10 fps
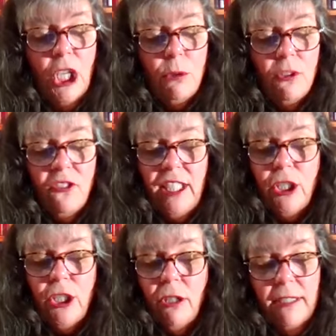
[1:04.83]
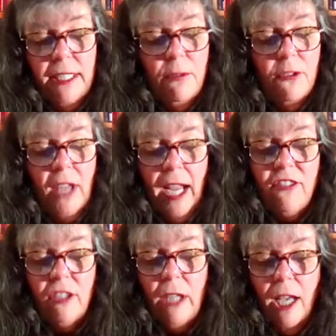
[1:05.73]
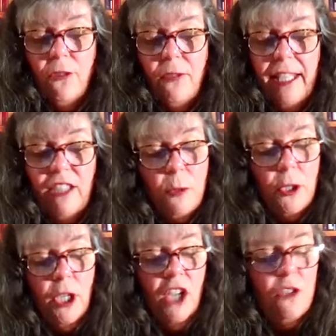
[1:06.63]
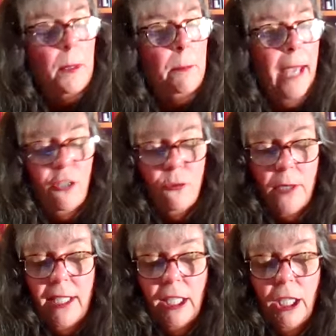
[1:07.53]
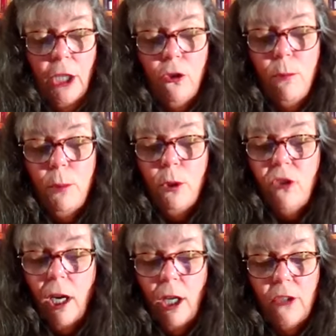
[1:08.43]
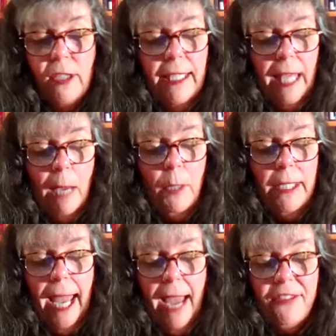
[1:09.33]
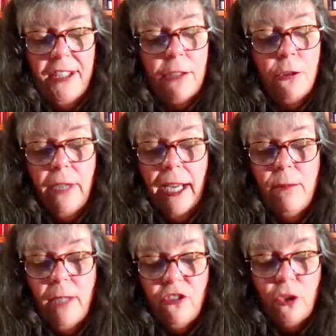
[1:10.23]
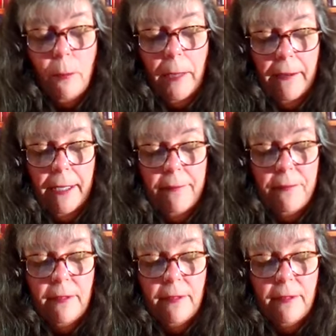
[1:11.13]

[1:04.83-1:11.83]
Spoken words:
Christina currently resides in Las Vegas with her husband, Patrick, 2 bulldogs, and 1 African gray rescue parrot.